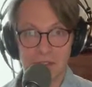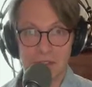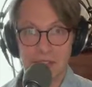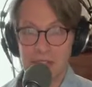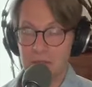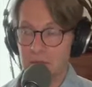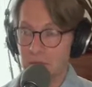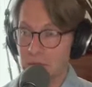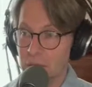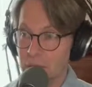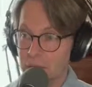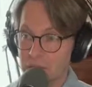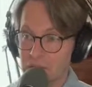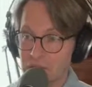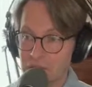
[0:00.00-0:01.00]
Thank you very
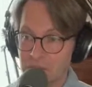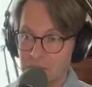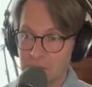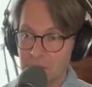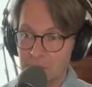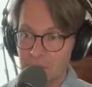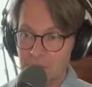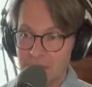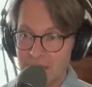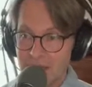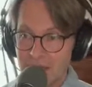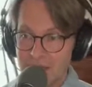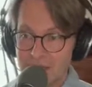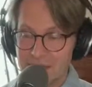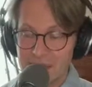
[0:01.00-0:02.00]
much, Eva,
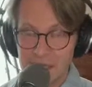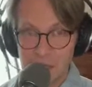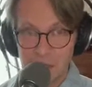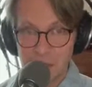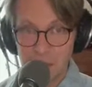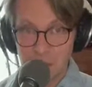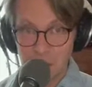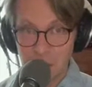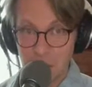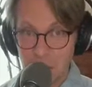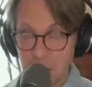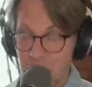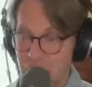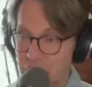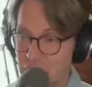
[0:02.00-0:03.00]
and thank you for your good
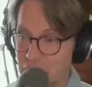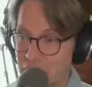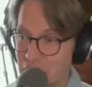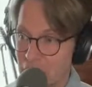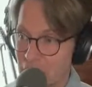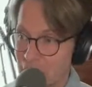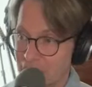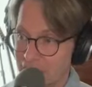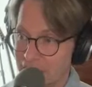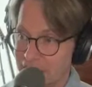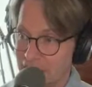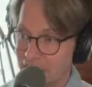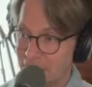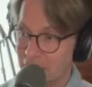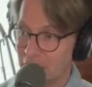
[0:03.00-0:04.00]
wishes regarding
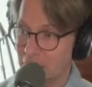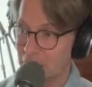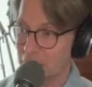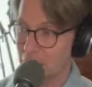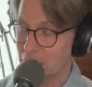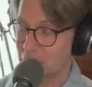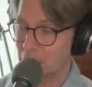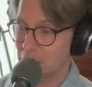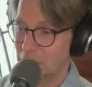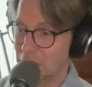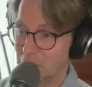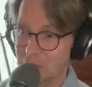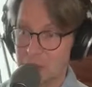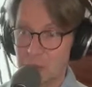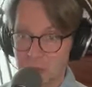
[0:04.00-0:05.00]
Euro
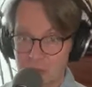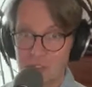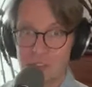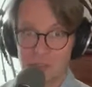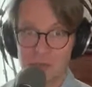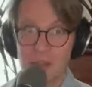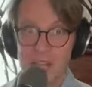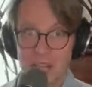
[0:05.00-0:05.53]
2020, which is